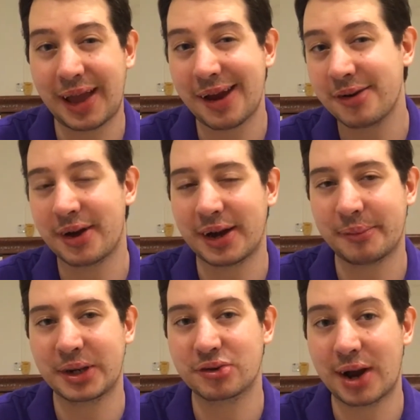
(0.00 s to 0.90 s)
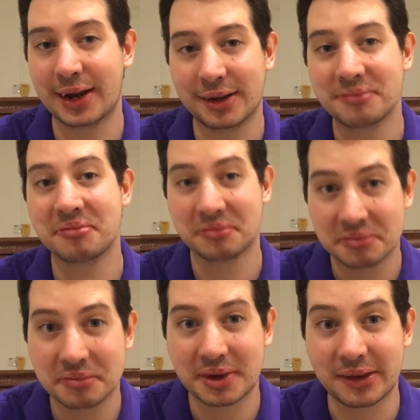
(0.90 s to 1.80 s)
aerodynamic drag
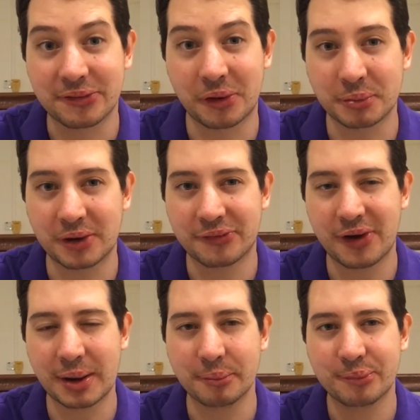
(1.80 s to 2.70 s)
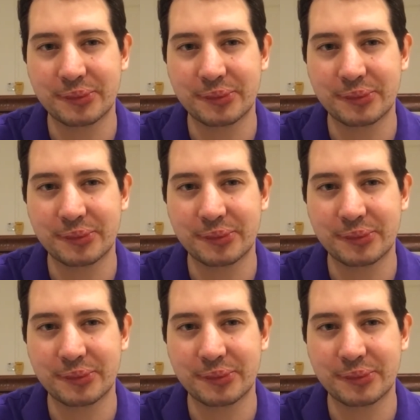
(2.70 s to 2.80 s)
is from your frame.